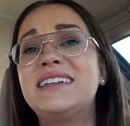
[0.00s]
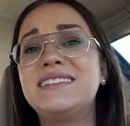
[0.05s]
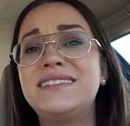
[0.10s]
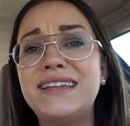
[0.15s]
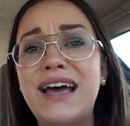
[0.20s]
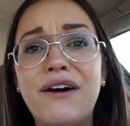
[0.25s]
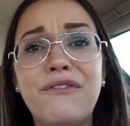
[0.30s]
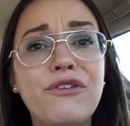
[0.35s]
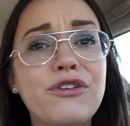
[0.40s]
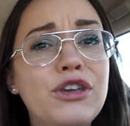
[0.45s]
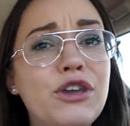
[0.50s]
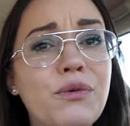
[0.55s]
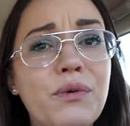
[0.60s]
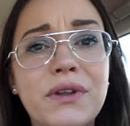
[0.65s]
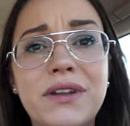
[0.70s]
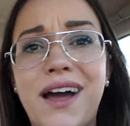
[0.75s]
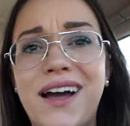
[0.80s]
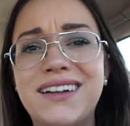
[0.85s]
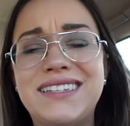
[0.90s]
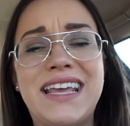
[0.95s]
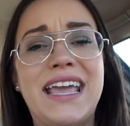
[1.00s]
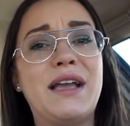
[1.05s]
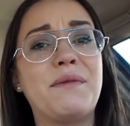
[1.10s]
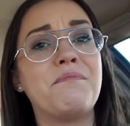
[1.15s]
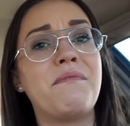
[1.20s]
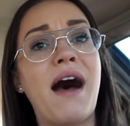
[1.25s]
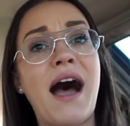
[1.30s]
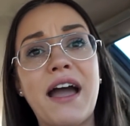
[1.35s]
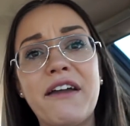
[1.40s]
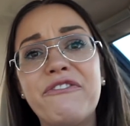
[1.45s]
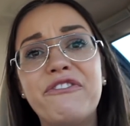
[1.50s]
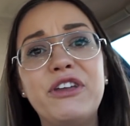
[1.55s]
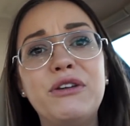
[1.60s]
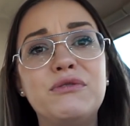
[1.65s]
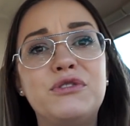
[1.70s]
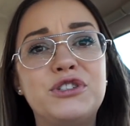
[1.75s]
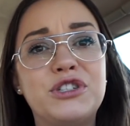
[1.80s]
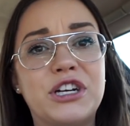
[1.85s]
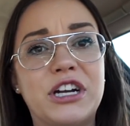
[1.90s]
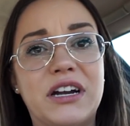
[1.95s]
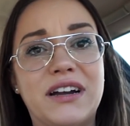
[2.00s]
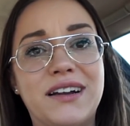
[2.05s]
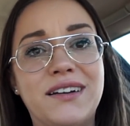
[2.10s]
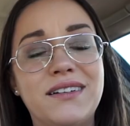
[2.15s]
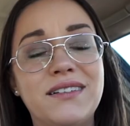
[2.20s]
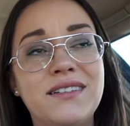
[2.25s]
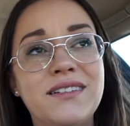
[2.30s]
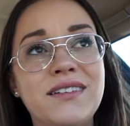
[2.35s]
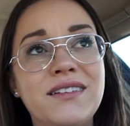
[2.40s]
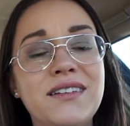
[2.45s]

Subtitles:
Devil, you will not take my future.